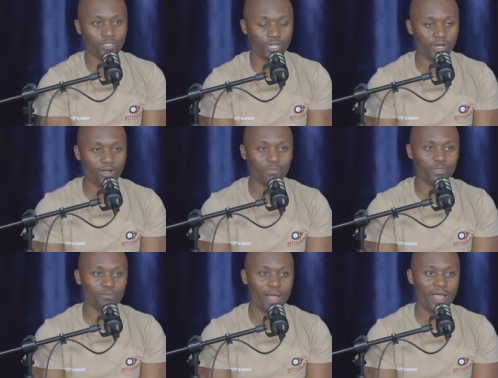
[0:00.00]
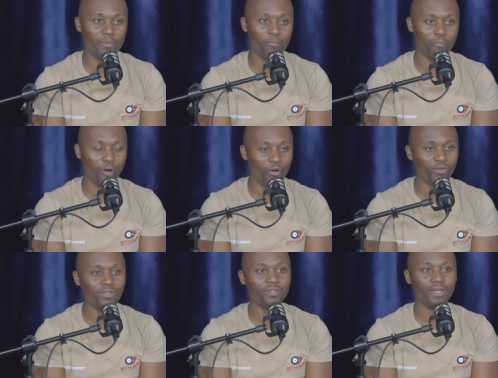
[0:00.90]
Is Jacob Zuma a
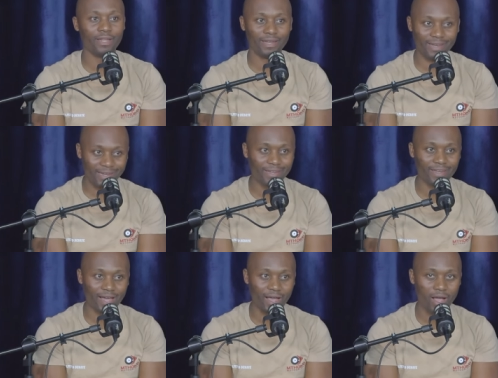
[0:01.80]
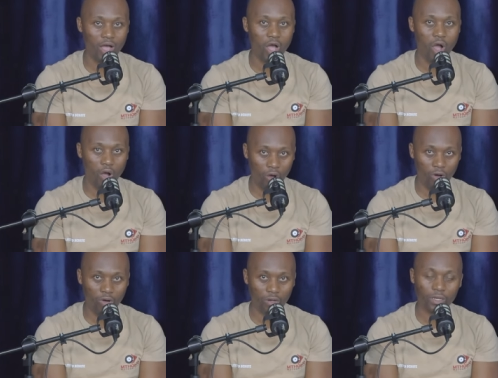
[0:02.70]
born leader
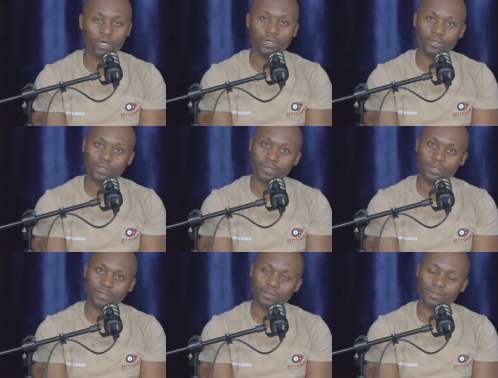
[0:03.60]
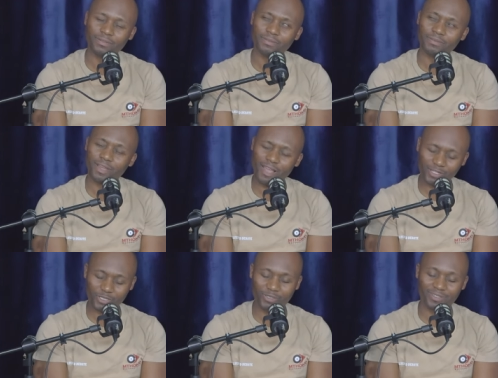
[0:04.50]
or
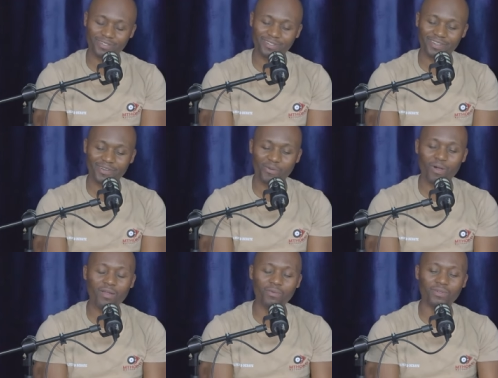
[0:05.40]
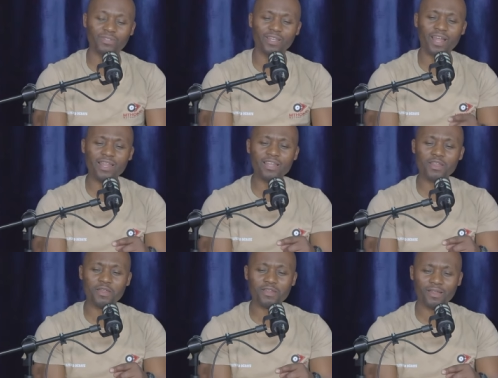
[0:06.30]
actually one will say, no, no, no,
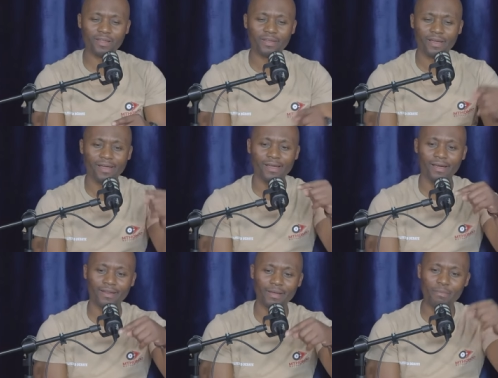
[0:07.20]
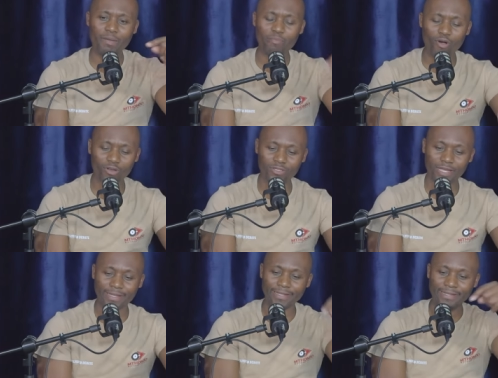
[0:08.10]
no, no, no. no.
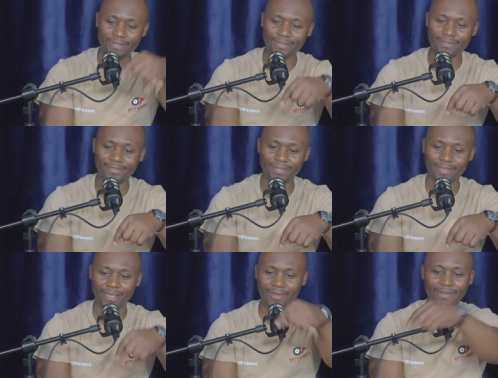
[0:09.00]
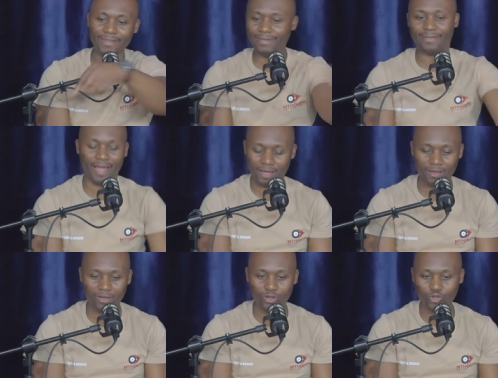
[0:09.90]
Ramaphosa is a leader,
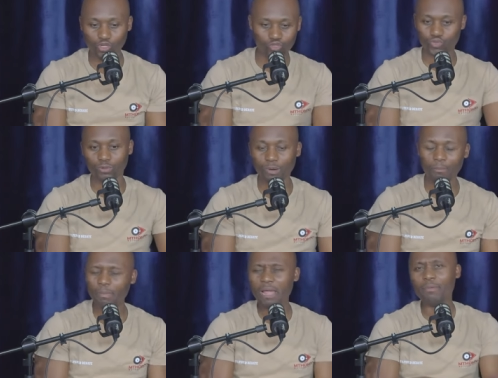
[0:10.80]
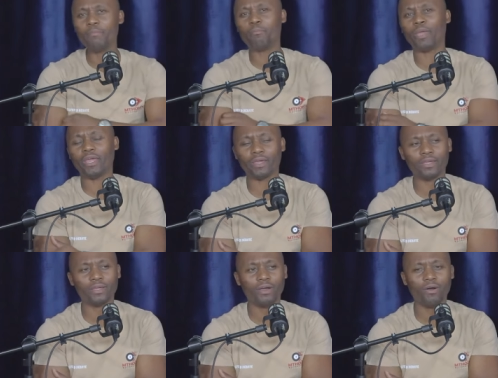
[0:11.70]
not Zuma. Maybe
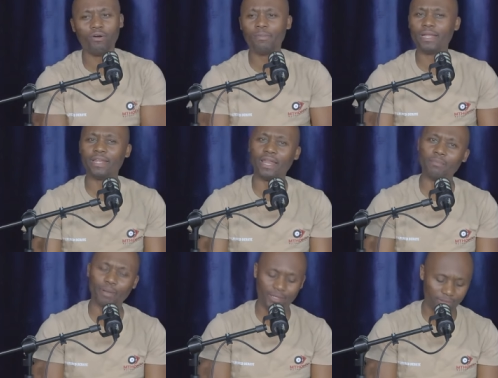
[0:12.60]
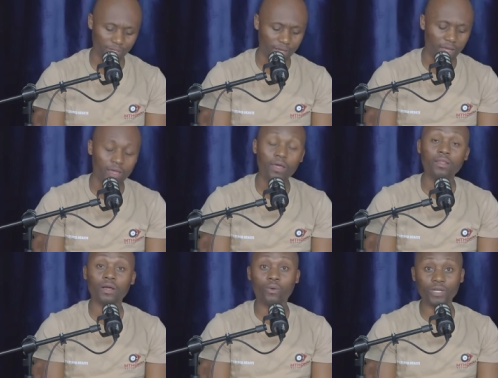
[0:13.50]
Mbeki or Mandela, but
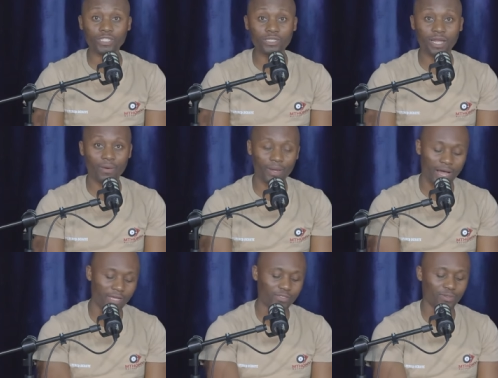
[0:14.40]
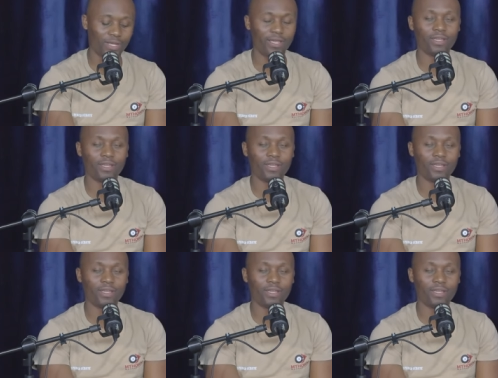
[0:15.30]
the question that I want to ask today